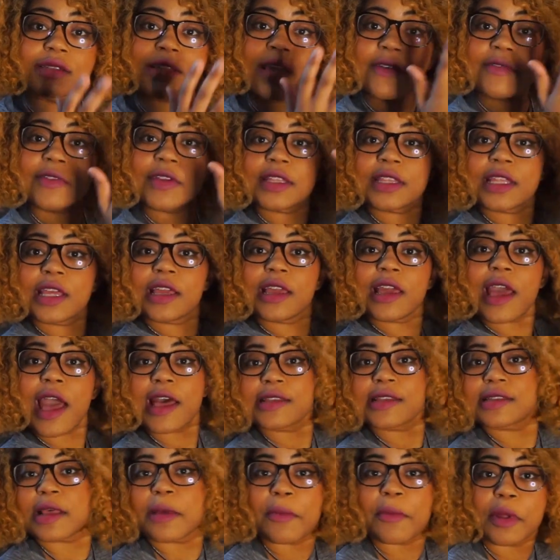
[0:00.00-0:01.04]
everything
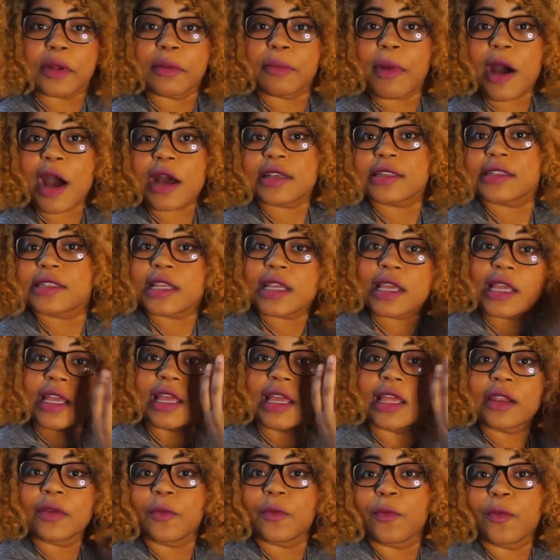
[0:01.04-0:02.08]
as I'm
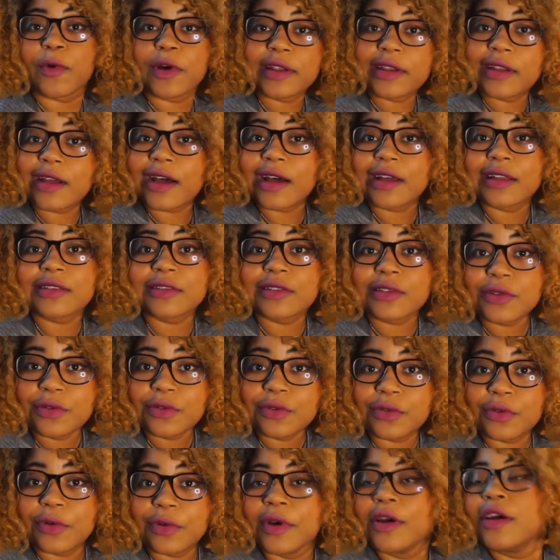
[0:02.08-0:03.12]
unboxing and whatnot
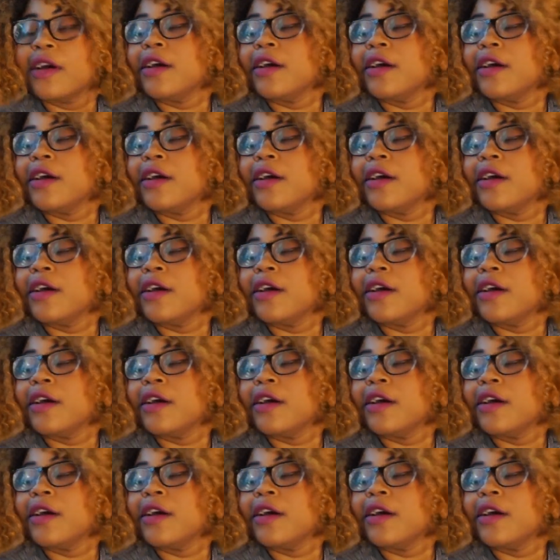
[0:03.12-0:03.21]
too.